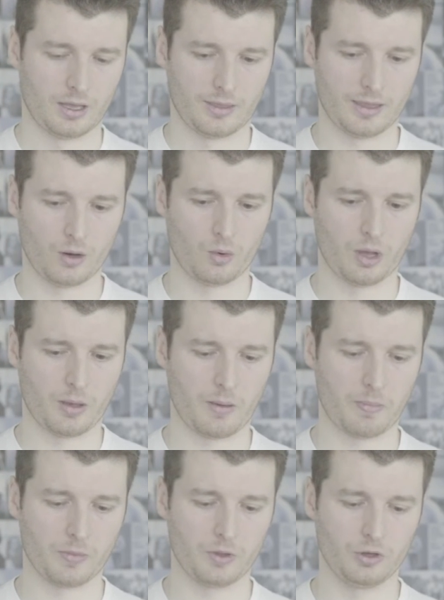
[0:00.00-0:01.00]
Now,
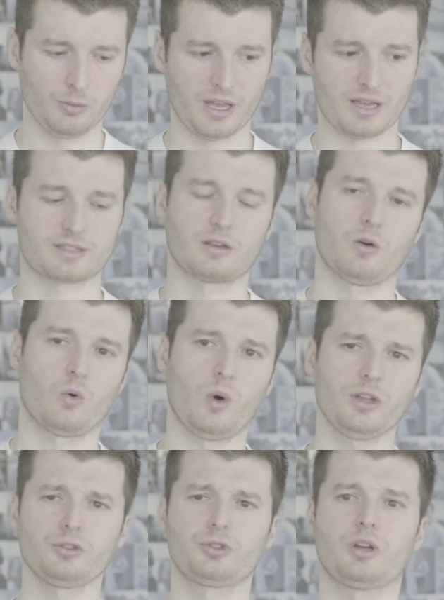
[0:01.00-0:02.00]
you may ask, why
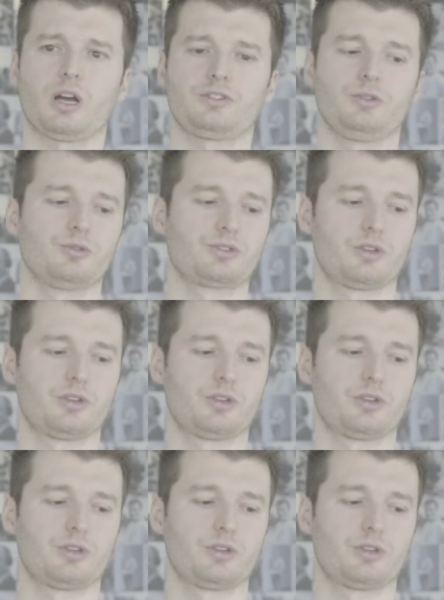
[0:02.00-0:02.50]
don't you guys use